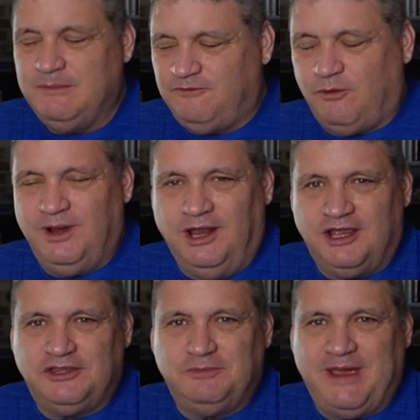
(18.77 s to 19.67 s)
Before we
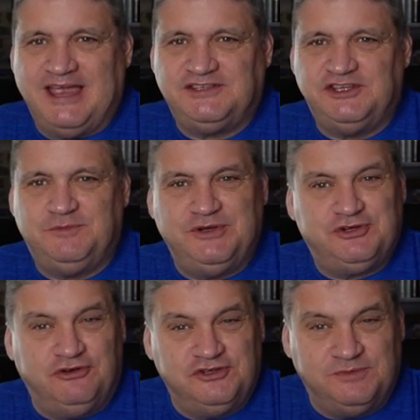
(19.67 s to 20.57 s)
look at the passage, be
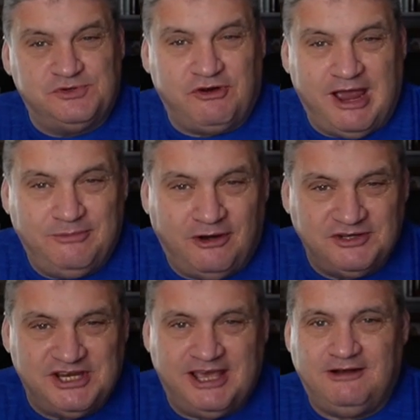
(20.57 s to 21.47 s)
sure and subscribe to our
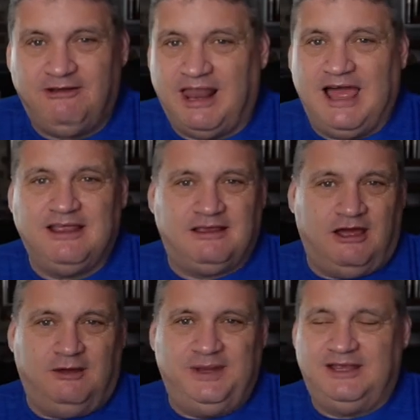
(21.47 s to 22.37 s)
channel, like,
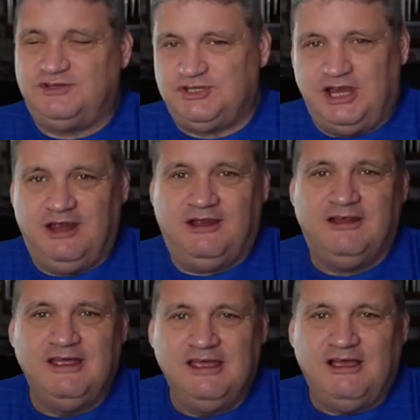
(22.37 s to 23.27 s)
comment,
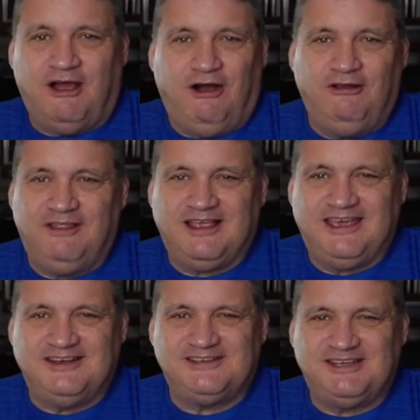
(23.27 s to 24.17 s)
share, all of that
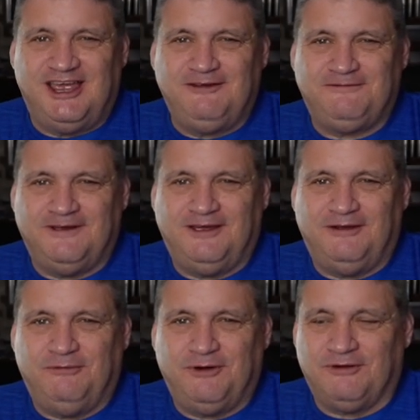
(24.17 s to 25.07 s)
kind of stuff.
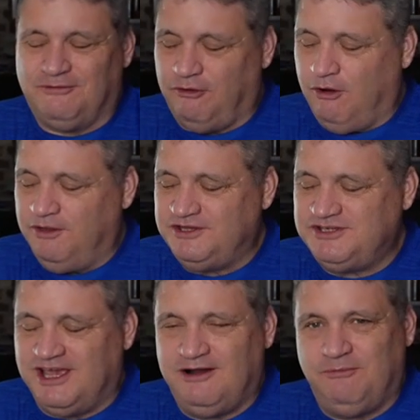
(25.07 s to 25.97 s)
We're growing the
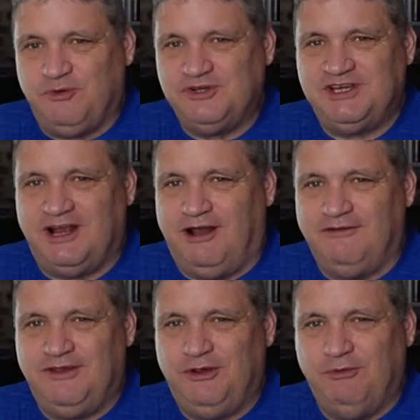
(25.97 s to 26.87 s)
channel. Appreciate all
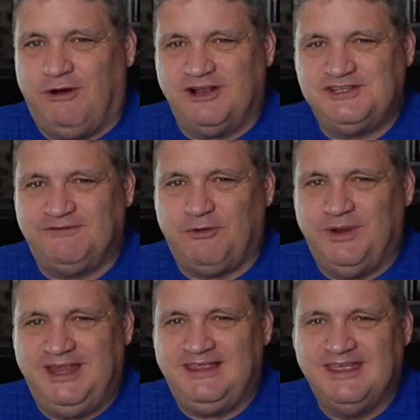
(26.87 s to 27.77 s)
of you who watch every
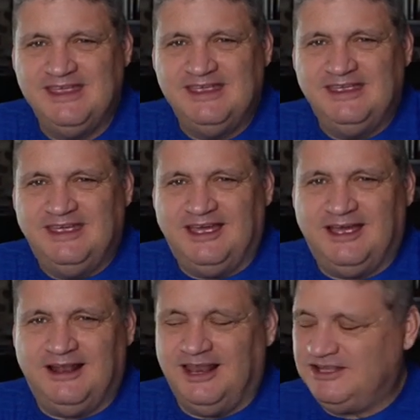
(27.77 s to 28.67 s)
week.
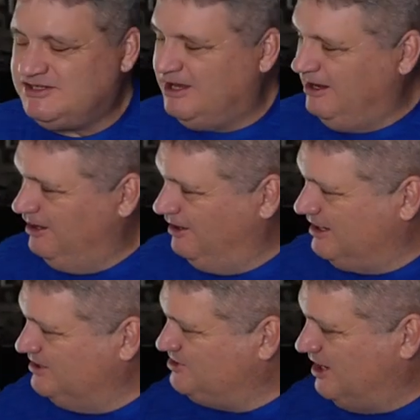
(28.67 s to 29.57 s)
Let's
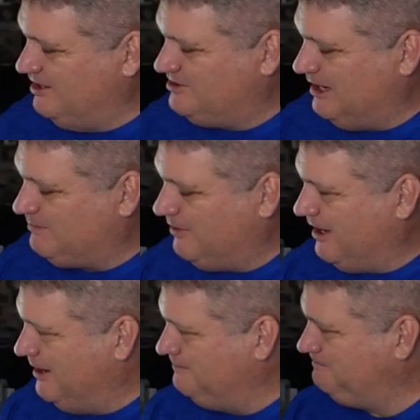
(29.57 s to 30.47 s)
look at John chapter
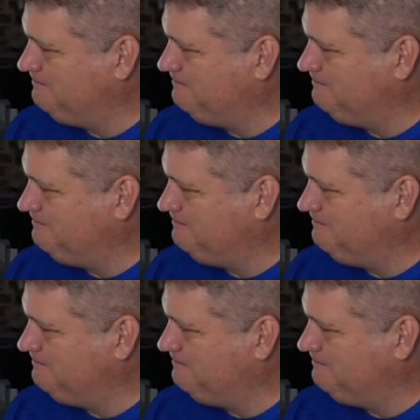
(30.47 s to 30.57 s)
9.